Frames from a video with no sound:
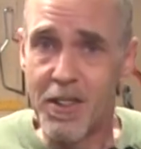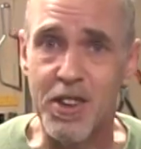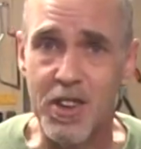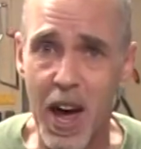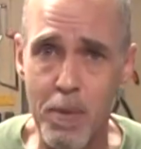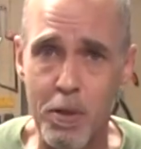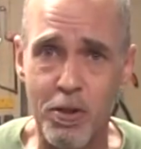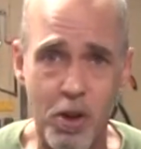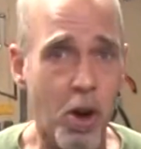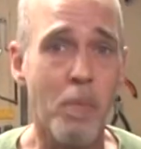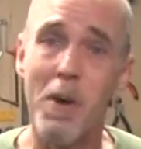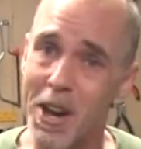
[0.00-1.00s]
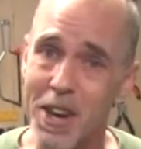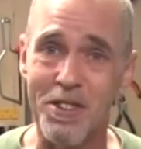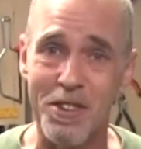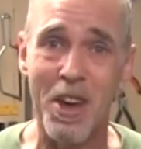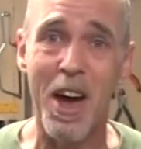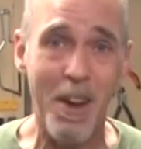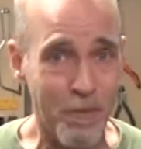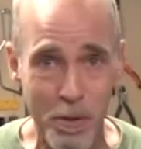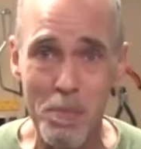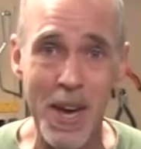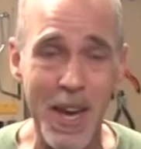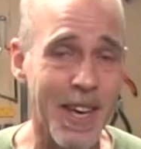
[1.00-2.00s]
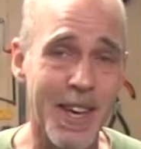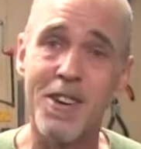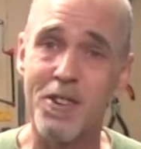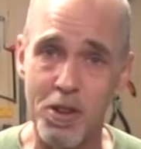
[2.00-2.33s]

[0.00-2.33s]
the time has come and it's time for me